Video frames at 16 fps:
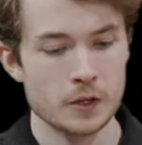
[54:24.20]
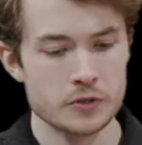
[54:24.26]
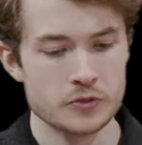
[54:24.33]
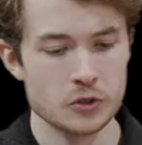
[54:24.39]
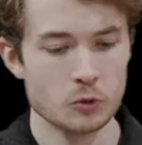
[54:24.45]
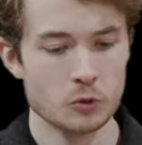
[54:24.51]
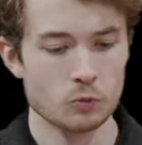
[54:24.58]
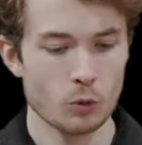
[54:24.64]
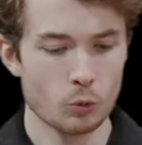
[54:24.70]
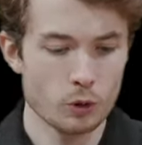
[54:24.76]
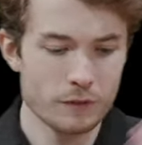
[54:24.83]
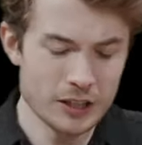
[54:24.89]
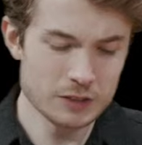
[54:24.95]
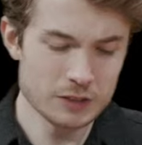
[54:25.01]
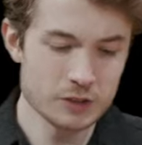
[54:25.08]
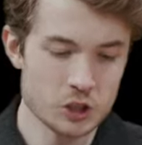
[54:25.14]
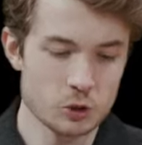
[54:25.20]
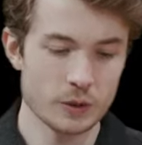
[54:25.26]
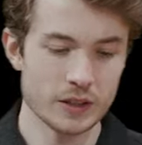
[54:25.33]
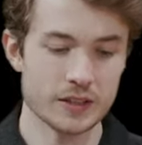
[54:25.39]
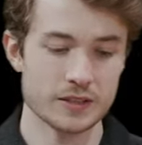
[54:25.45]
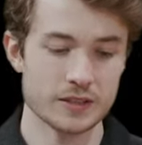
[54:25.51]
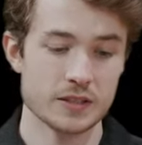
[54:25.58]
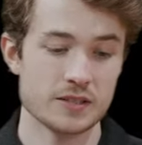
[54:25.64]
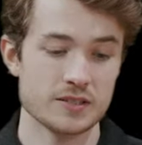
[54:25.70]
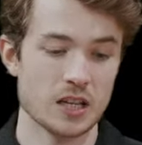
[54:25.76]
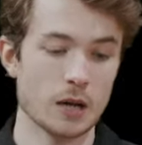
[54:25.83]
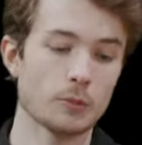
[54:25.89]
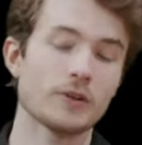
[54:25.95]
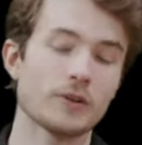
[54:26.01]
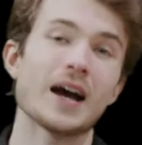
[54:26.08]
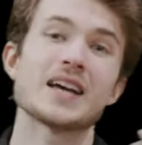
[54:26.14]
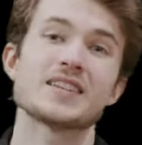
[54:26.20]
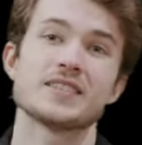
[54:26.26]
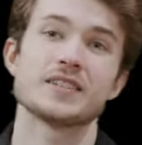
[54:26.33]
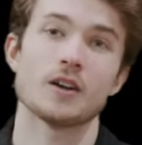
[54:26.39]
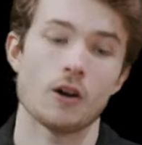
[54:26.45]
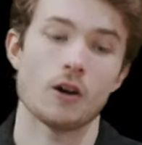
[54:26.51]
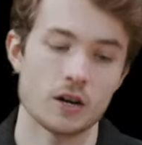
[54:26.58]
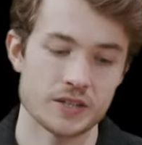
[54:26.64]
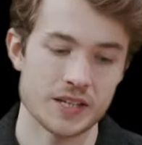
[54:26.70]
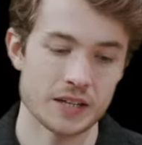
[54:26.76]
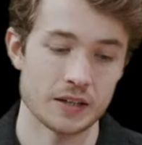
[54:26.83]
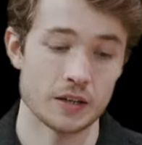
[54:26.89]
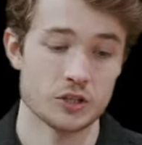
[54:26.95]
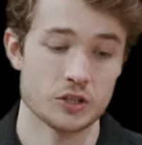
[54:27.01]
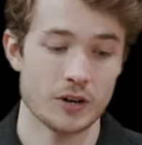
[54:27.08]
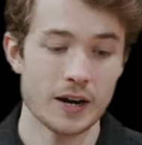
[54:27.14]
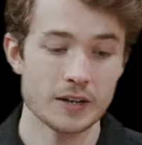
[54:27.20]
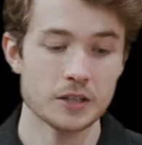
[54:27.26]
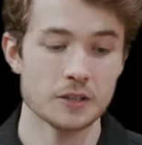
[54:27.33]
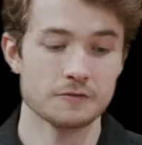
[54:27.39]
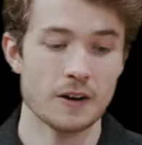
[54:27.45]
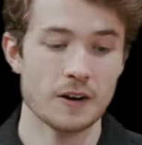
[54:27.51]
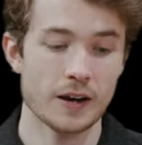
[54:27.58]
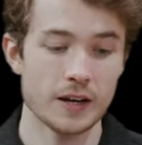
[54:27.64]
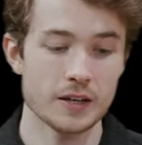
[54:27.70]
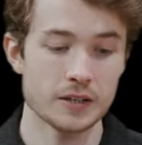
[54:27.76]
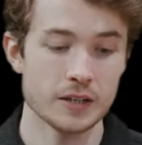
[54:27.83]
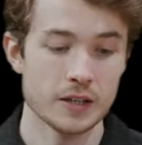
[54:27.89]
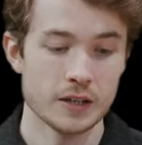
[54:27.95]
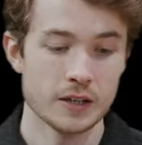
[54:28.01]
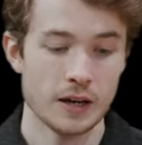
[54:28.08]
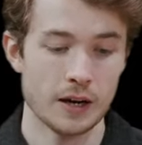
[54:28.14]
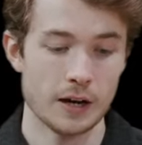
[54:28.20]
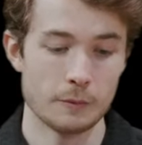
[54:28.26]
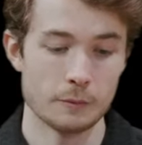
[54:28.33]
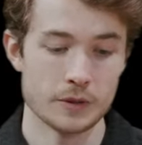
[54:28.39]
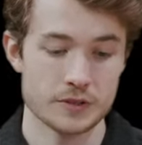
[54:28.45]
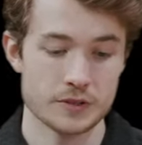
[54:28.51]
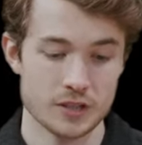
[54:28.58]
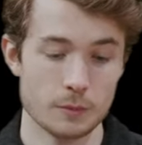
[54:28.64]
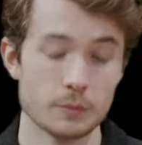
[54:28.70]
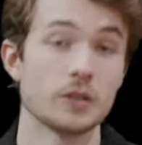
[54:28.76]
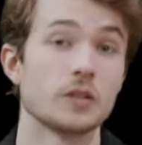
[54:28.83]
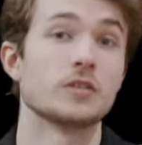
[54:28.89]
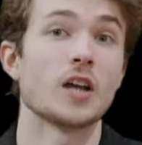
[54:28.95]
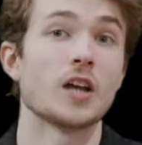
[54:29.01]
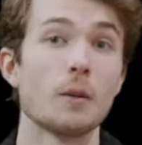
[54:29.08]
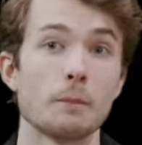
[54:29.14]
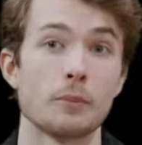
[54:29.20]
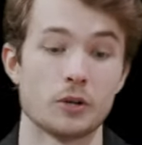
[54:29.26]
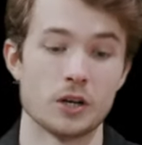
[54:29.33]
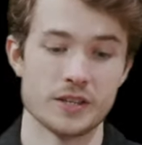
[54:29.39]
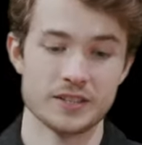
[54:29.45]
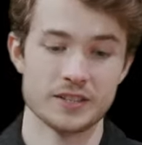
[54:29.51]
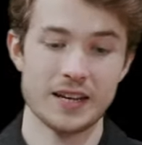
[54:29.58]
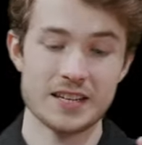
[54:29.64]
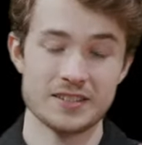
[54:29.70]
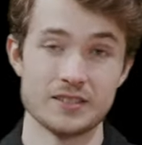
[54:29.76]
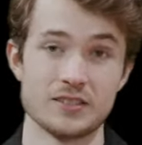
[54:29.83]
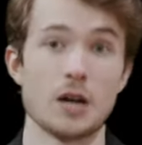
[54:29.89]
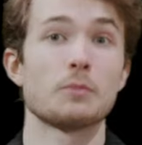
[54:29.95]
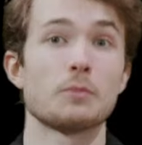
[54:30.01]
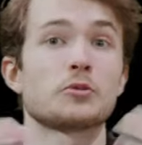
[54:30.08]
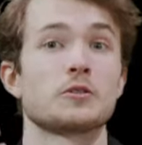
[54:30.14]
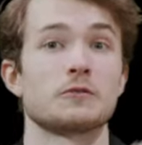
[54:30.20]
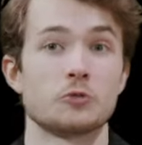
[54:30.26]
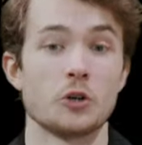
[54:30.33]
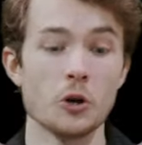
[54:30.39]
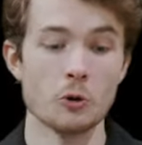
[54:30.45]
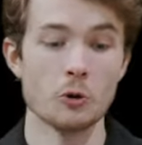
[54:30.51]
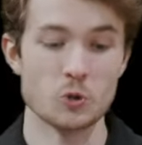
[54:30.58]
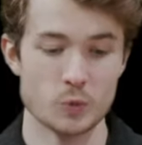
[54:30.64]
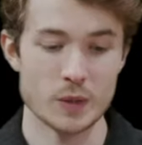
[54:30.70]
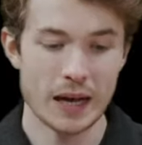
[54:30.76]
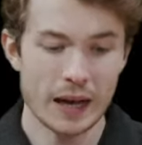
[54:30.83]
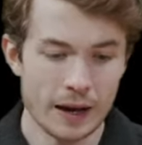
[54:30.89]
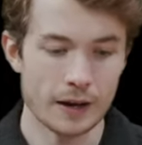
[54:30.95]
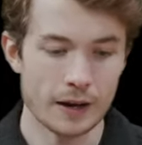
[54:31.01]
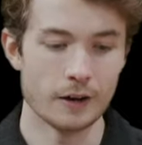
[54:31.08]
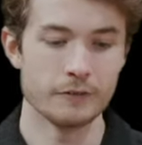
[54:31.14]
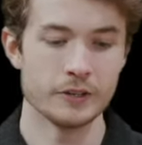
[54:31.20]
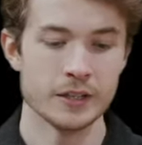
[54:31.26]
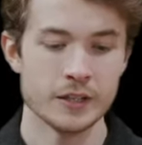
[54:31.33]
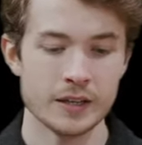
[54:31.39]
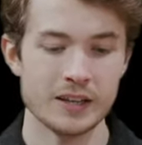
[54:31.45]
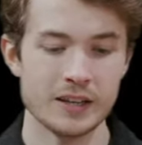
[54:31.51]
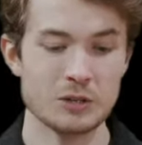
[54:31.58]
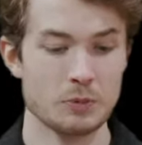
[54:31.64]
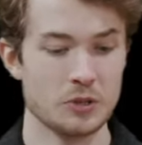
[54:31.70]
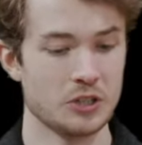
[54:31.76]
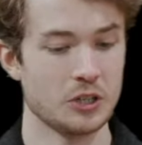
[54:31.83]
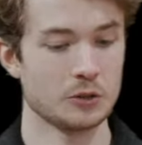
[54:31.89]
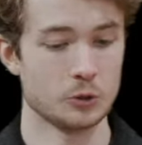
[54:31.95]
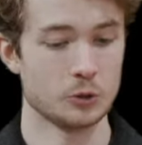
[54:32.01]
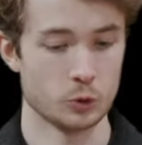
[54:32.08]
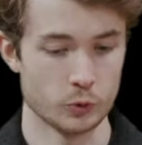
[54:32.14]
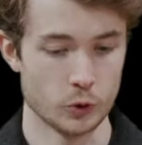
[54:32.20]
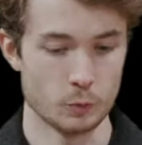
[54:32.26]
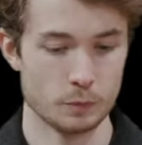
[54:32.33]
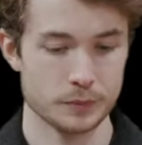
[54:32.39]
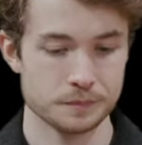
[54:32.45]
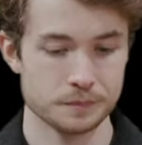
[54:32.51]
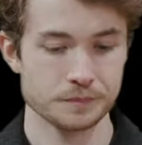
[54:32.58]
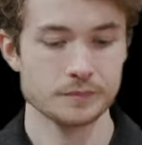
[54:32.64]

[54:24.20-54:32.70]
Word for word: So what we're effectively doing is summarizing our data, trying to find um, some number, in this case the number of rows we have in each particular group.